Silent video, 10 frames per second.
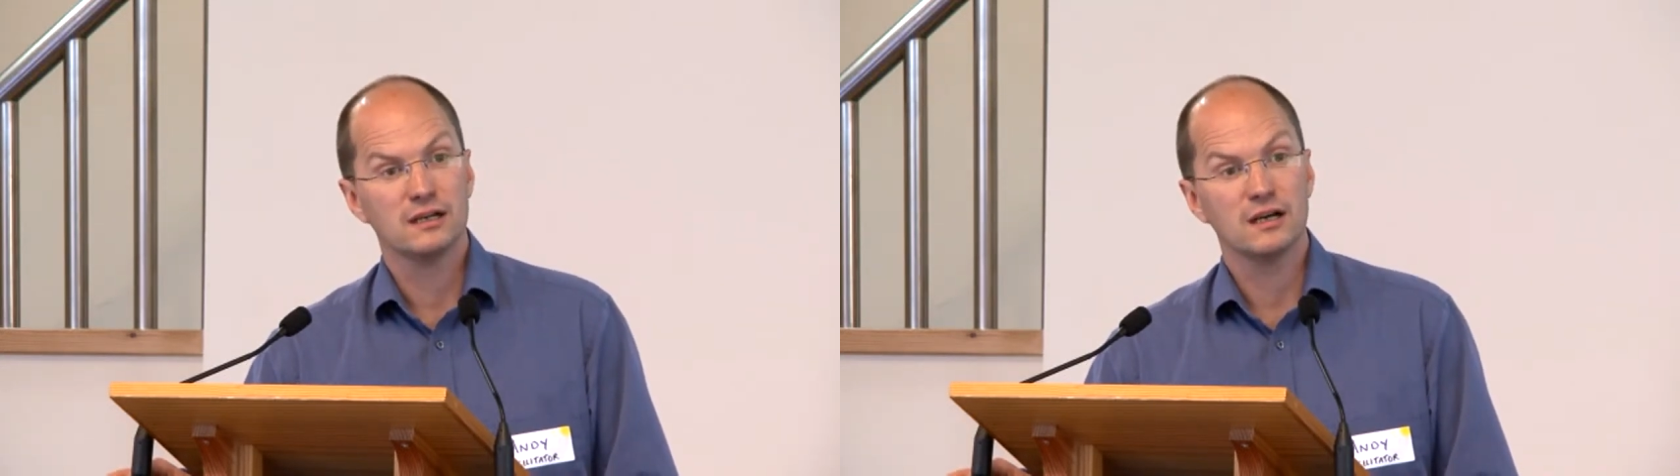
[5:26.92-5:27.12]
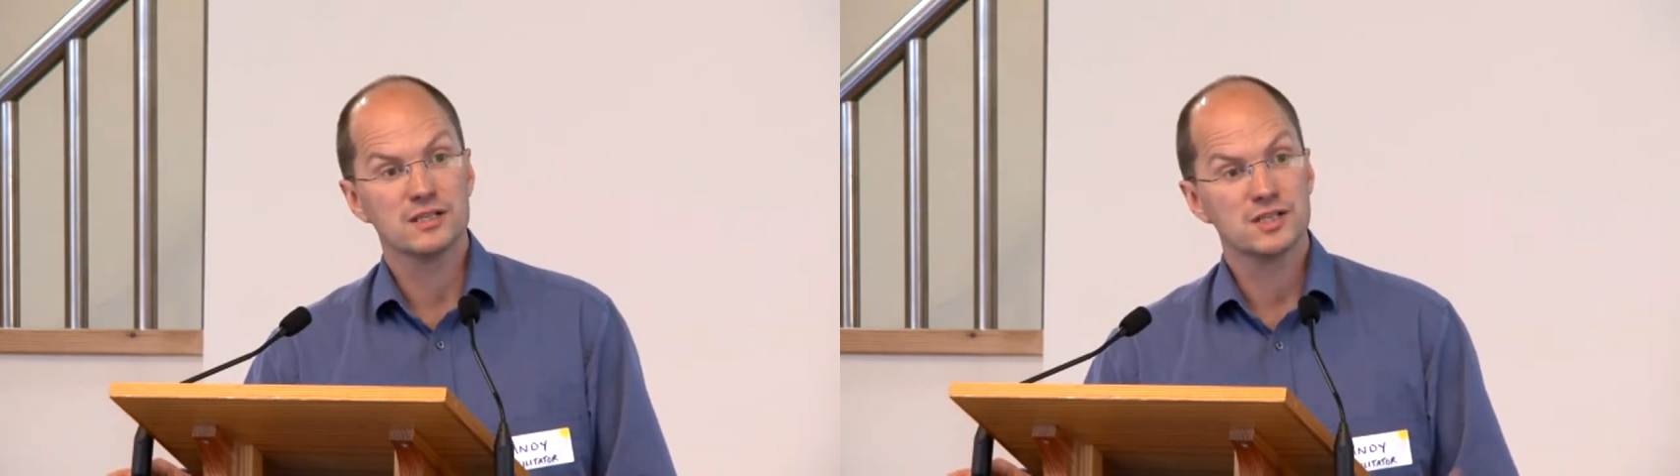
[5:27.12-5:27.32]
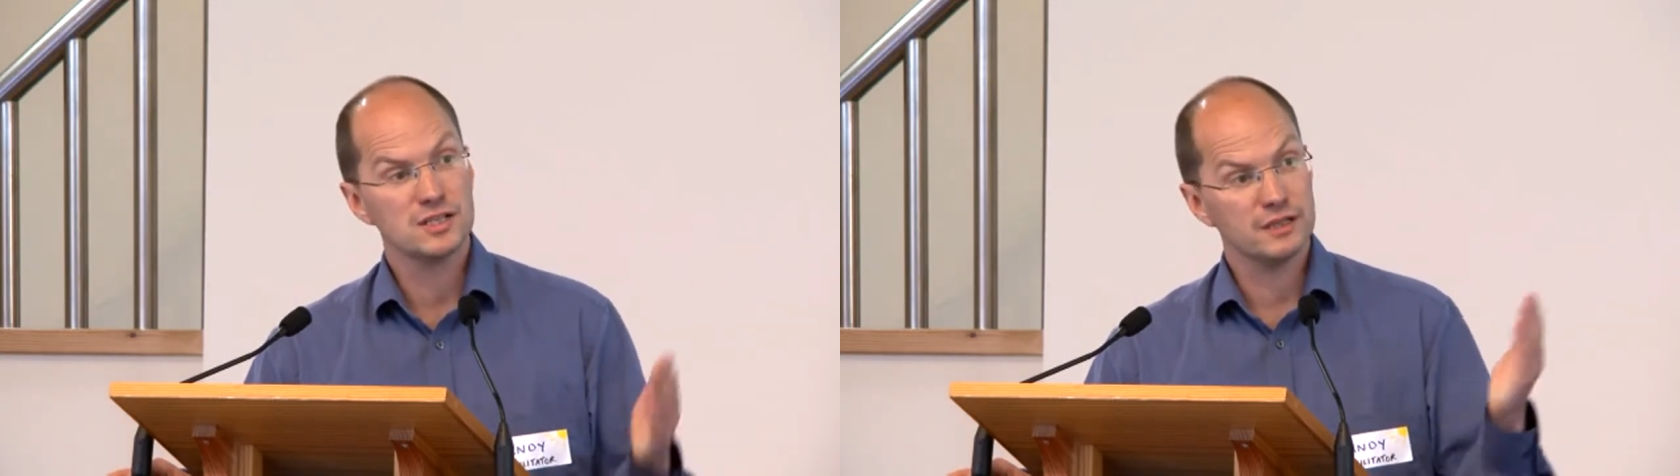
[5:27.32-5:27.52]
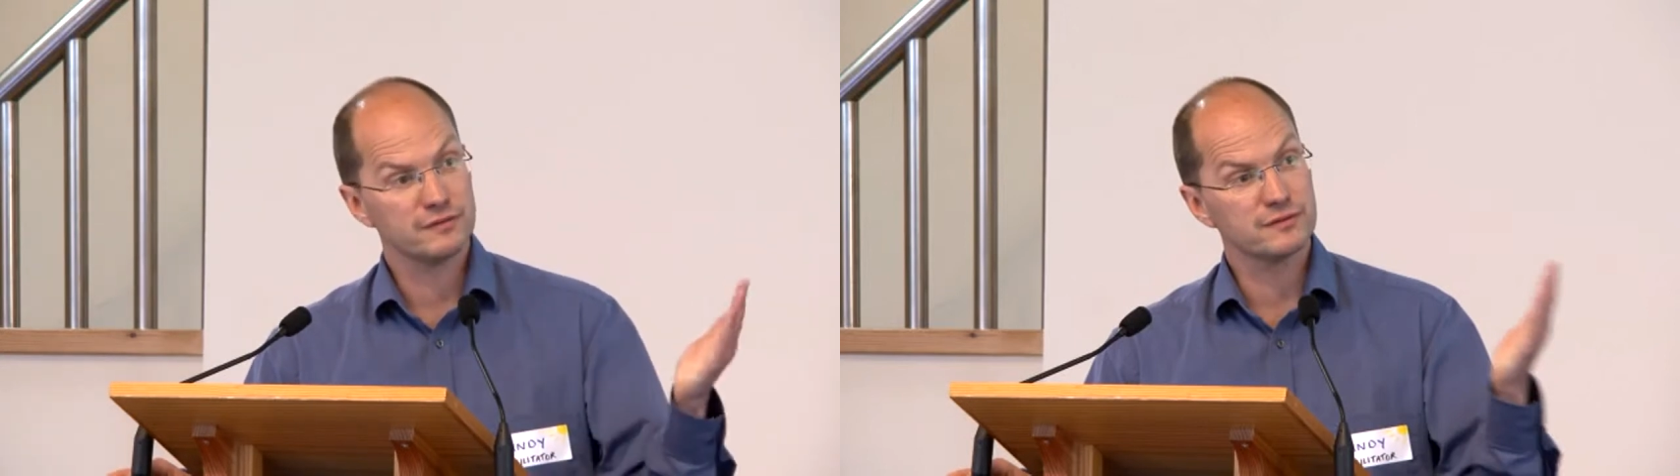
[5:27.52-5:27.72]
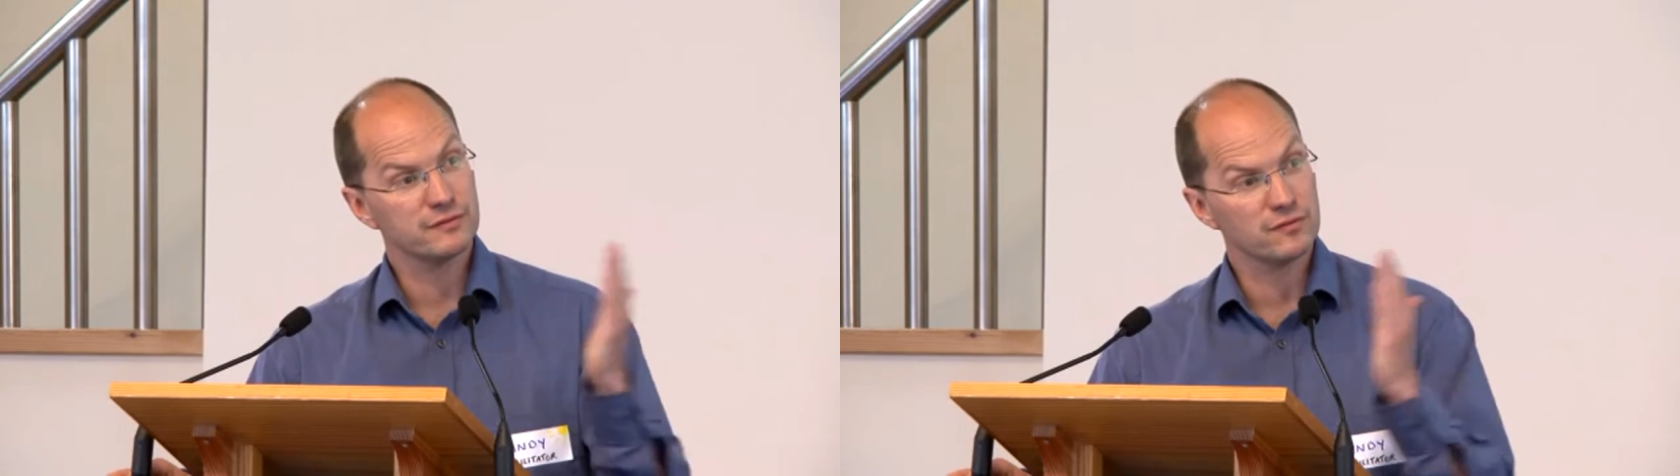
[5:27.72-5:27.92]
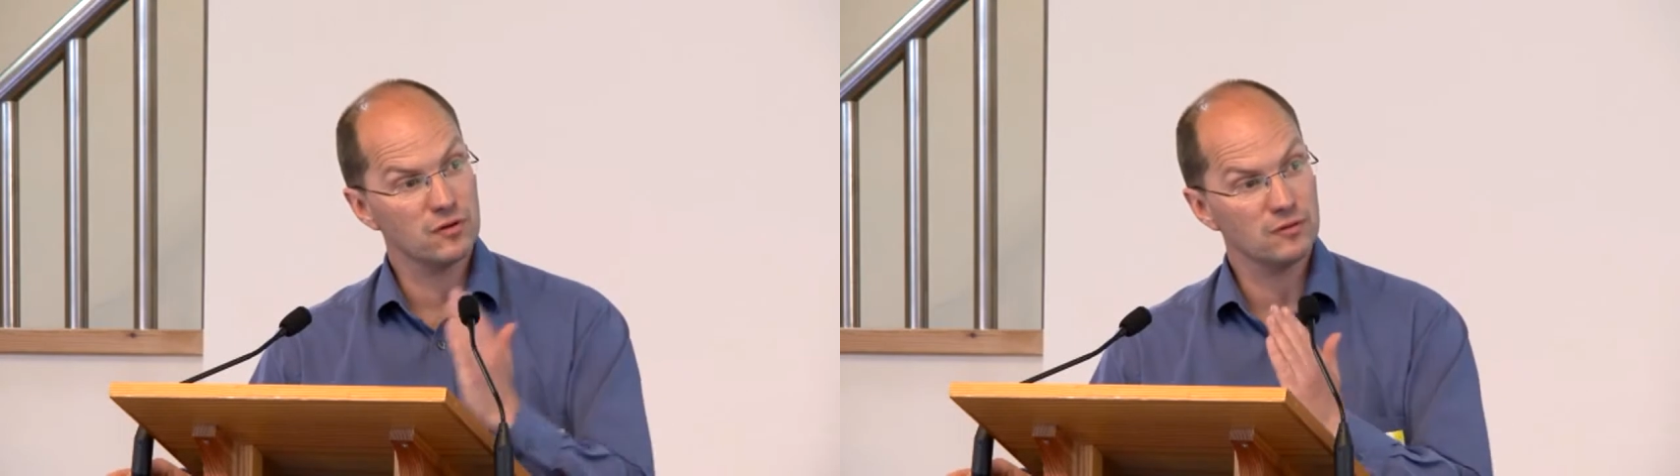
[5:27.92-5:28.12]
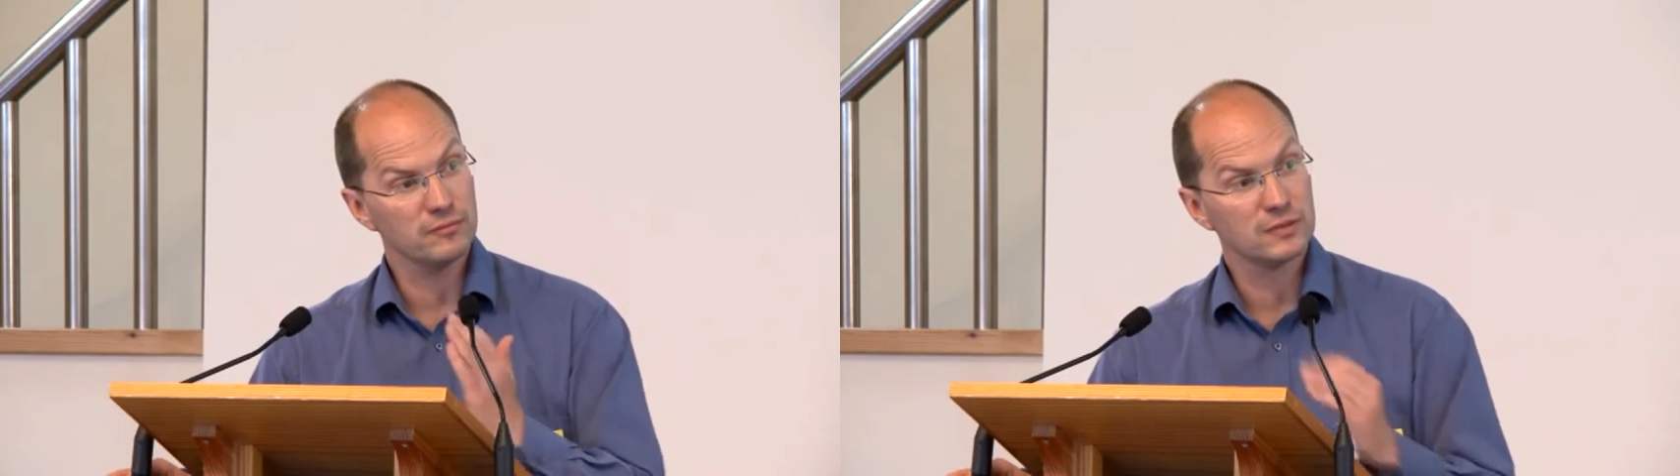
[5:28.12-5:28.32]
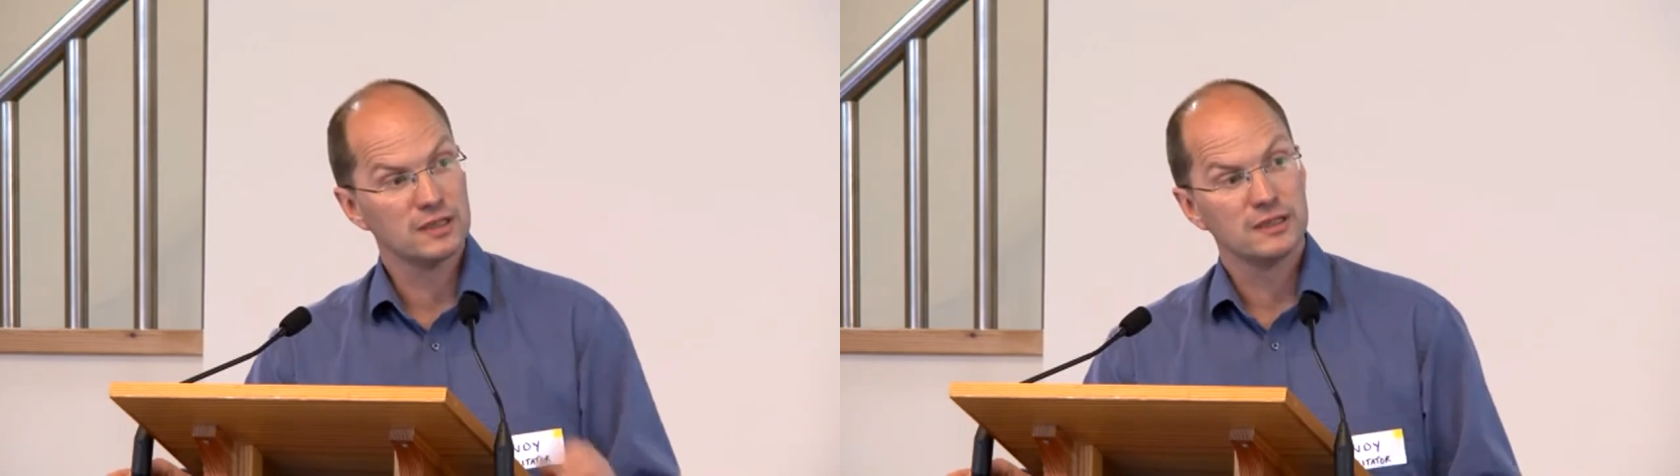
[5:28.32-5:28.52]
a shift from